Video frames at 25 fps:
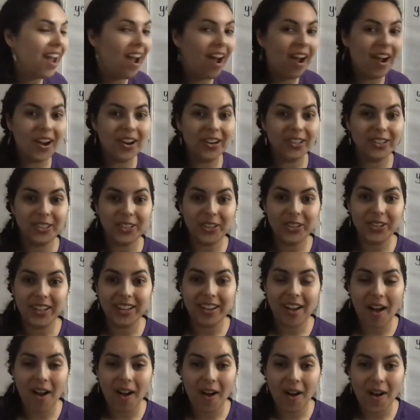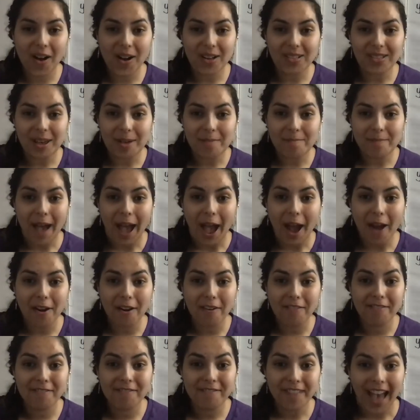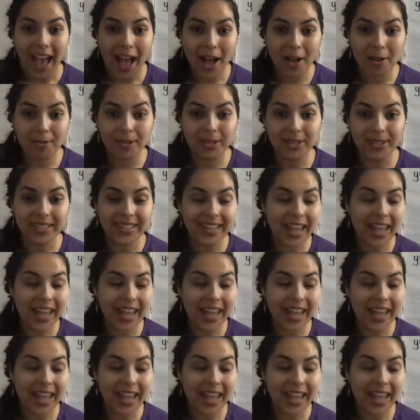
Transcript: are learning all about vowels,